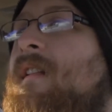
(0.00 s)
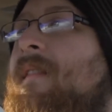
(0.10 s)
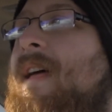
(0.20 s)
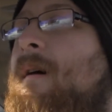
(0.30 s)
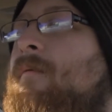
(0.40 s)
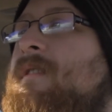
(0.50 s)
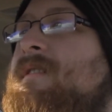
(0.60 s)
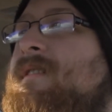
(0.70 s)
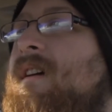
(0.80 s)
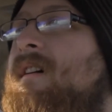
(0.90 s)
That
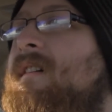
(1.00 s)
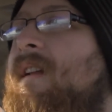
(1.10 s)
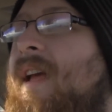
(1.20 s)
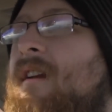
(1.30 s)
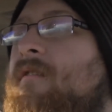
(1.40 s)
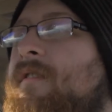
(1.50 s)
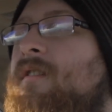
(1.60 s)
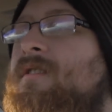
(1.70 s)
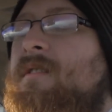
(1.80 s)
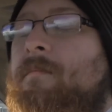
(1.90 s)
was a ghetto
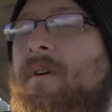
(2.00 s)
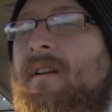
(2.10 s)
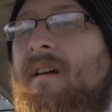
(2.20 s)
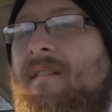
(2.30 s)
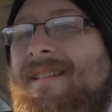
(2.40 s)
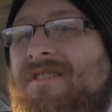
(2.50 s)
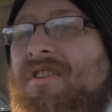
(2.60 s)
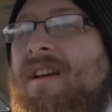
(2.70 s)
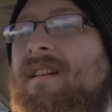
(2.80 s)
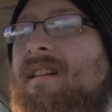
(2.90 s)
version, but a
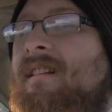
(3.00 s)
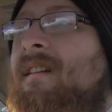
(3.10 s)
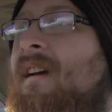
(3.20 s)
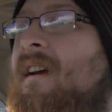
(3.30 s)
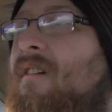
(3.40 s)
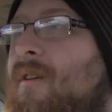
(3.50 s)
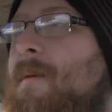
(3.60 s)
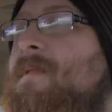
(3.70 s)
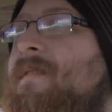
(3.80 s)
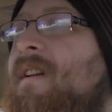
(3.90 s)
legit
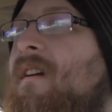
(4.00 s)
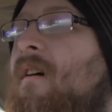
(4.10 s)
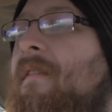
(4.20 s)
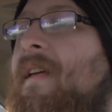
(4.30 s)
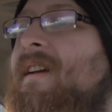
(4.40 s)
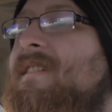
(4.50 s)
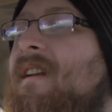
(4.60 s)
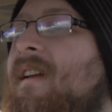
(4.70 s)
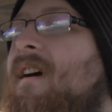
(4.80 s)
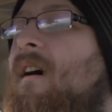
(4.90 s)
Cribs video I think is
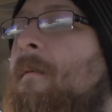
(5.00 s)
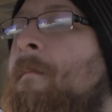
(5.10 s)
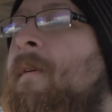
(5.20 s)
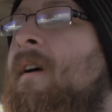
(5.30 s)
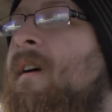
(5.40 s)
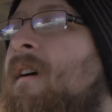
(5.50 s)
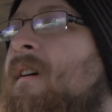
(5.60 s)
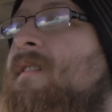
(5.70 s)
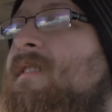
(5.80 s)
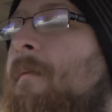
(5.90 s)
going to come
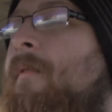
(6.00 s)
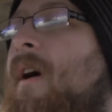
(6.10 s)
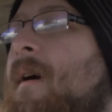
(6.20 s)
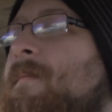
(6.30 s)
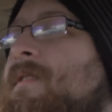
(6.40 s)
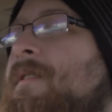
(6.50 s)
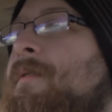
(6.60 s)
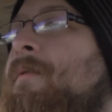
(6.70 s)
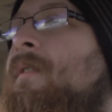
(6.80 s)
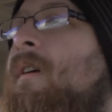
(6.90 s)
sometime soon.